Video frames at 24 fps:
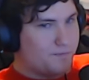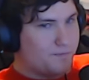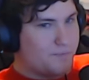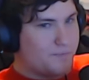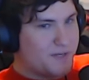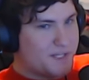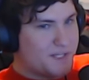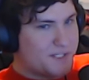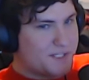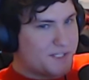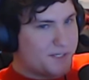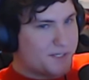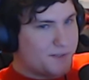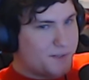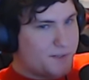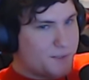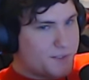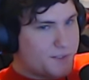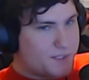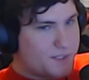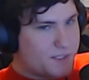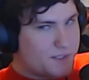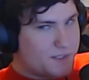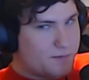but he's still
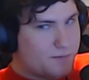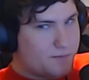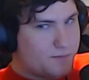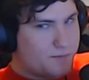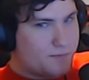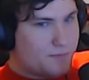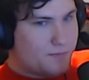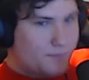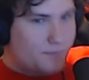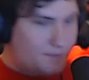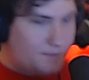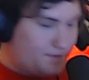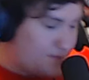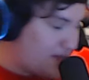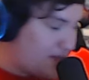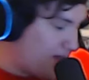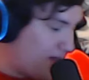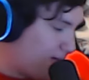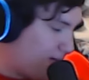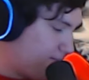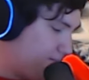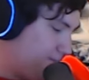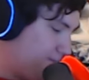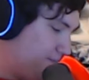useless.
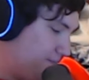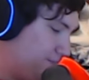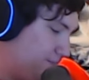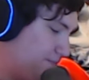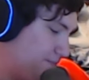Yeah. Um